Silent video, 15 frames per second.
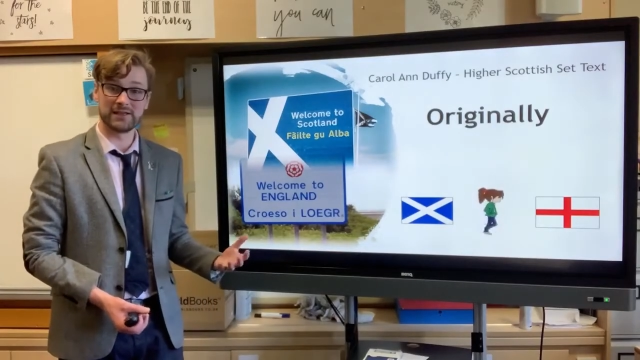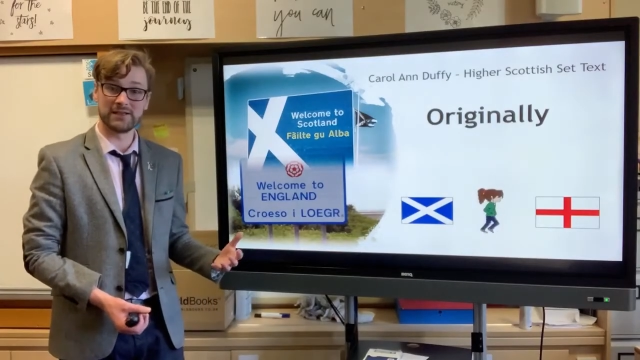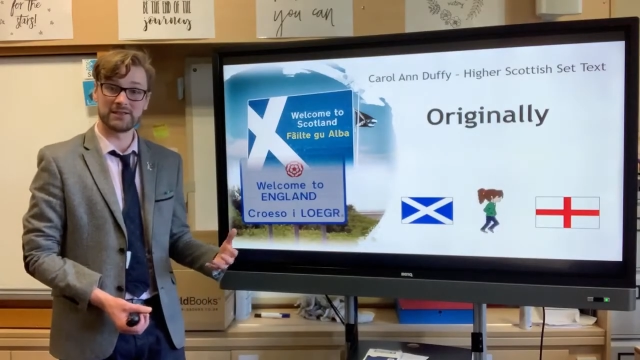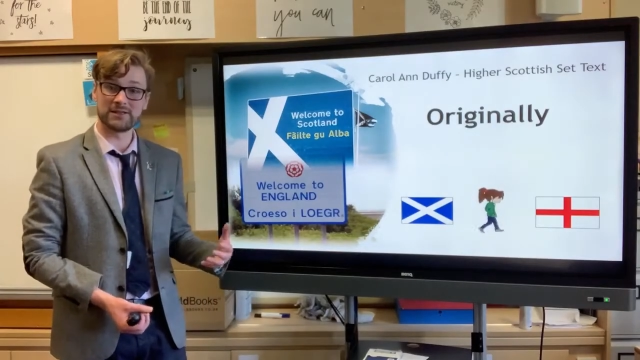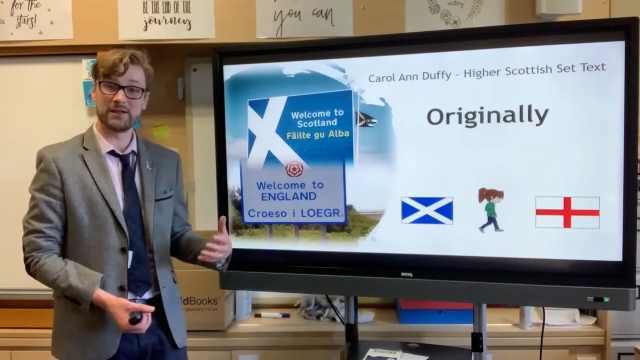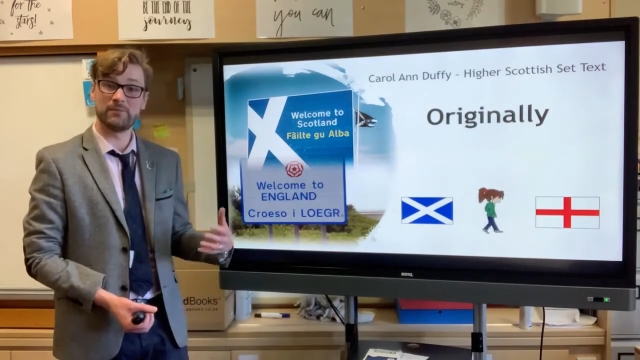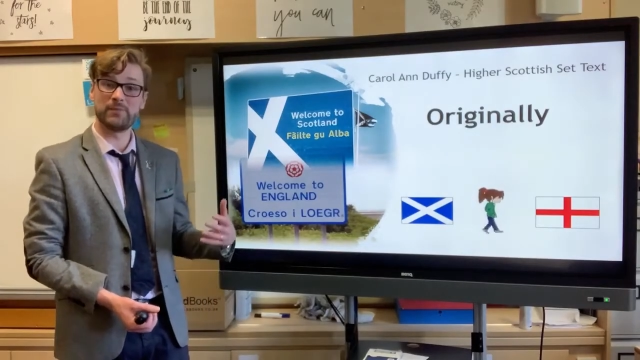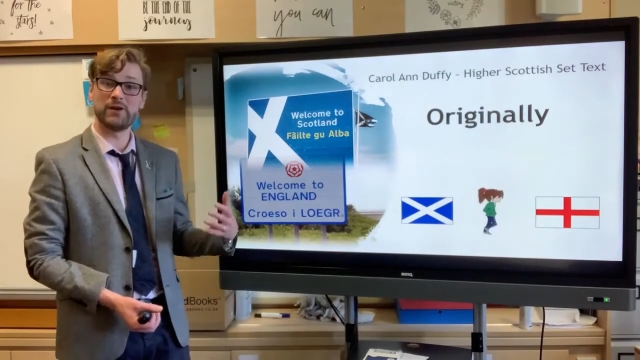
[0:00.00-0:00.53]
as
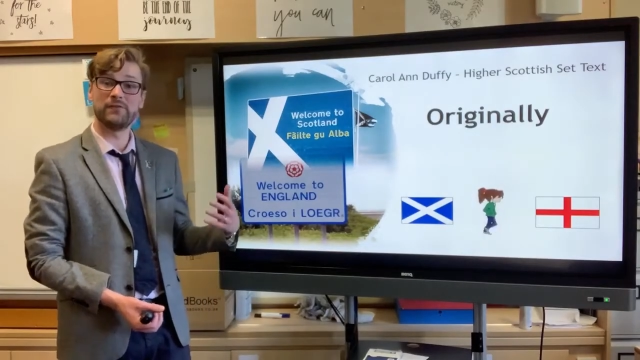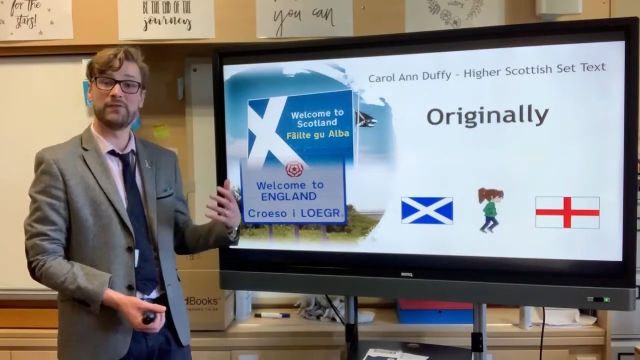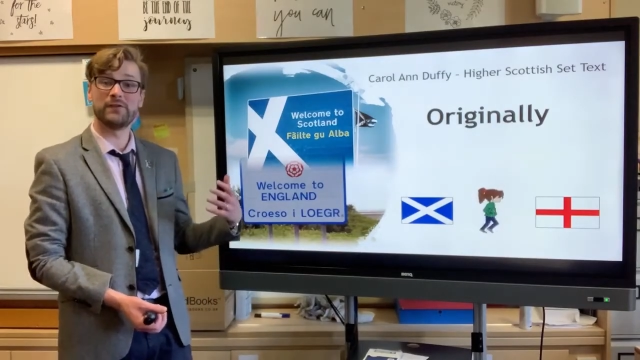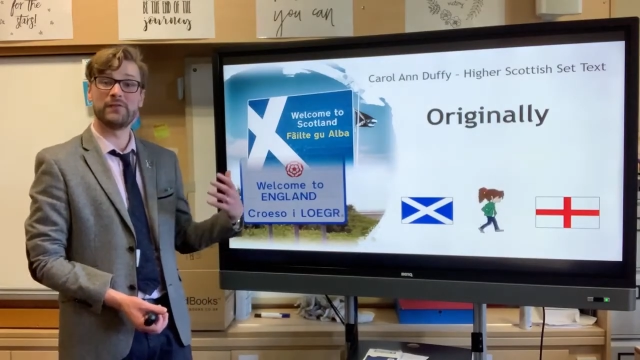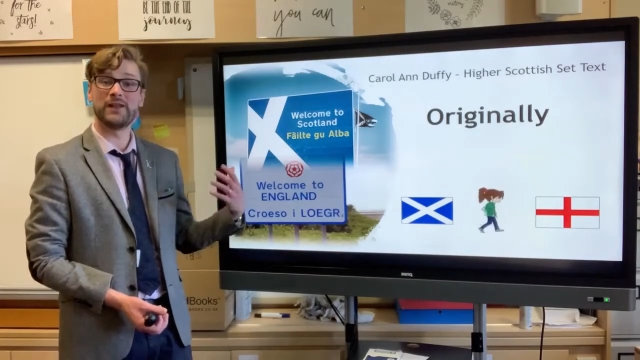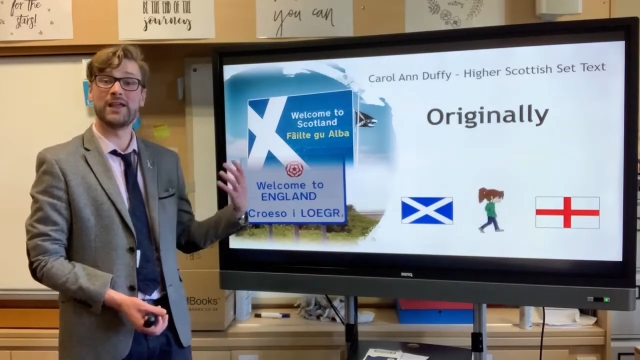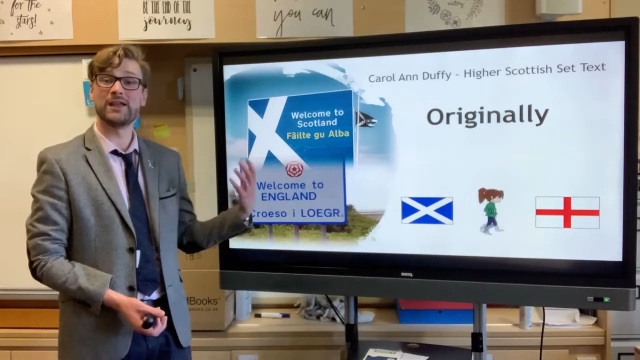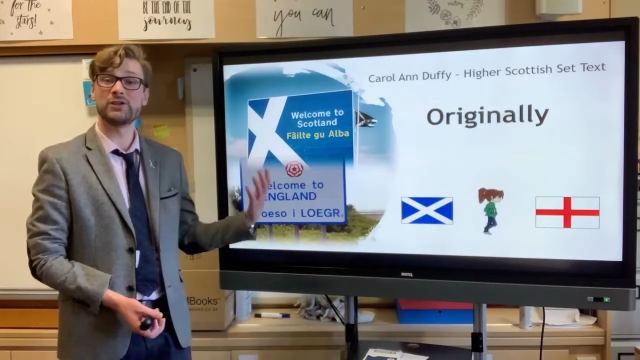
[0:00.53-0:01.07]
a bit of
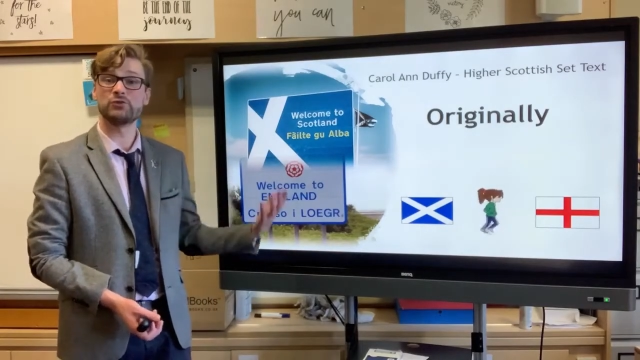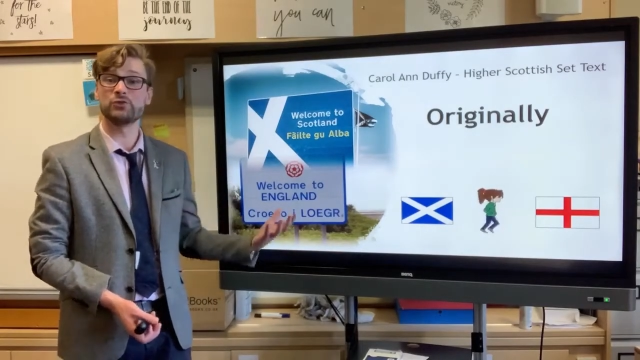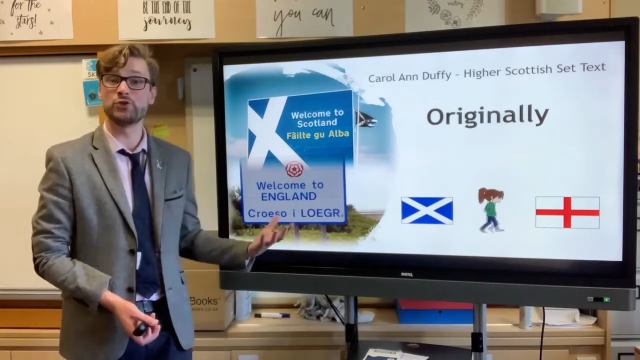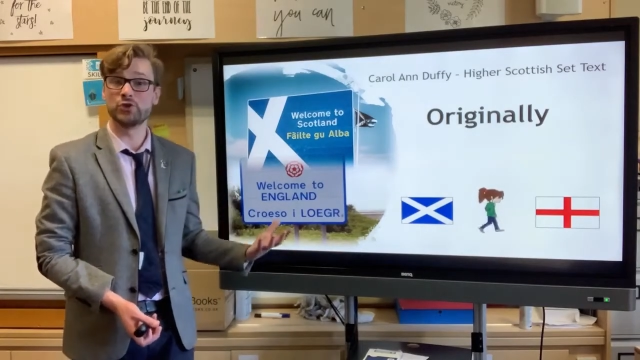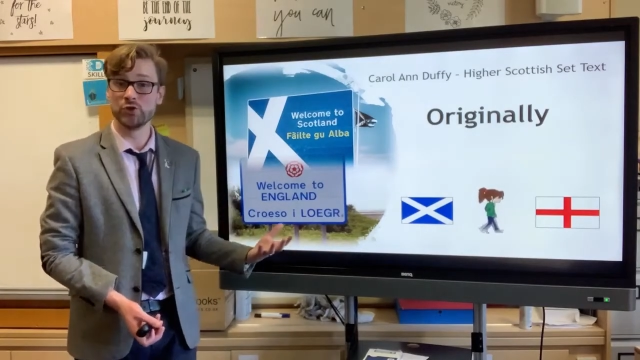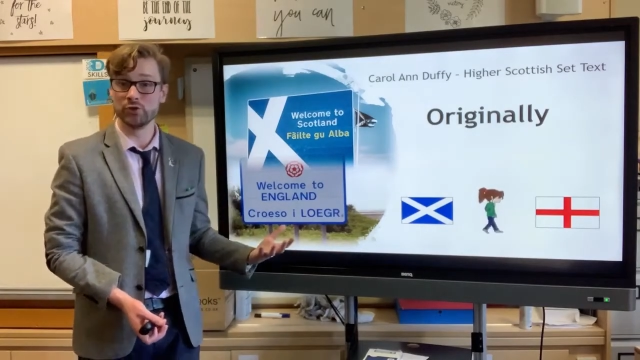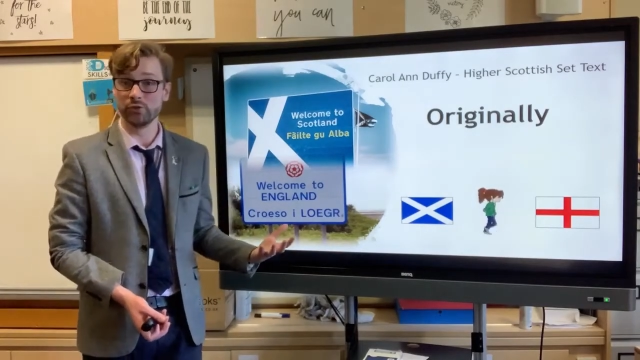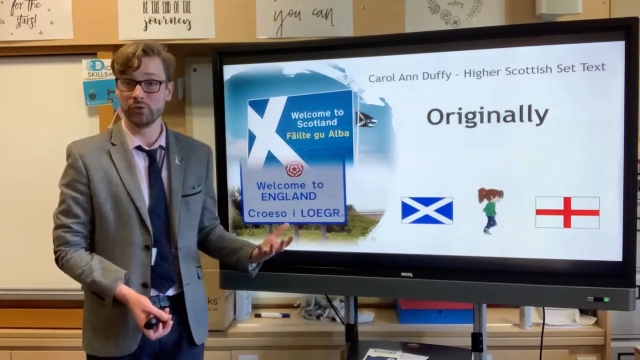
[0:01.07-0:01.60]
an extra
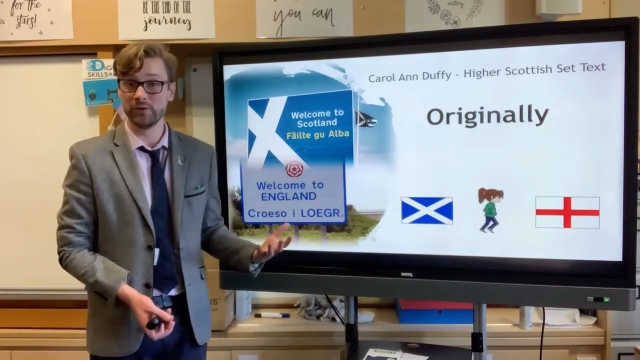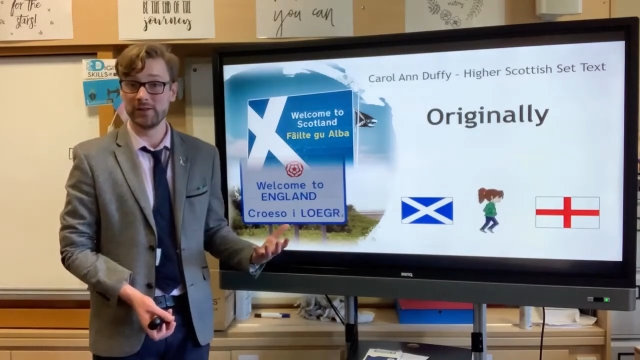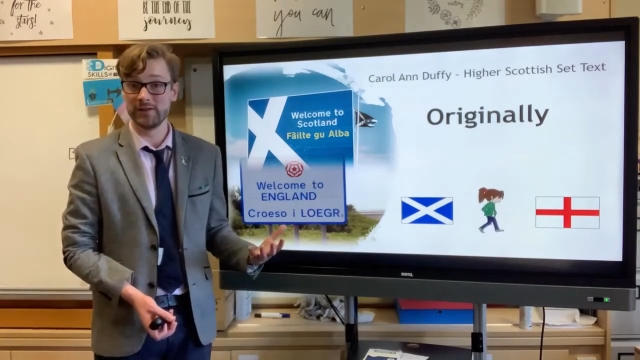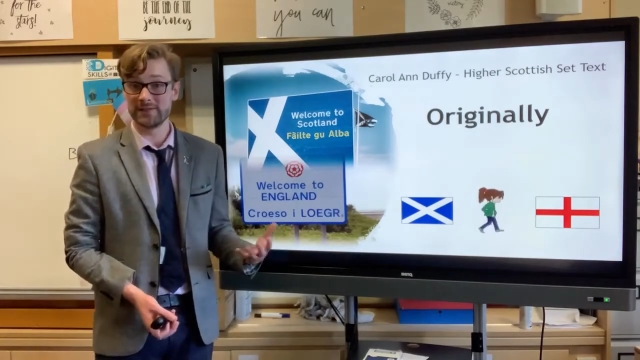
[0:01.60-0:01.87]
tool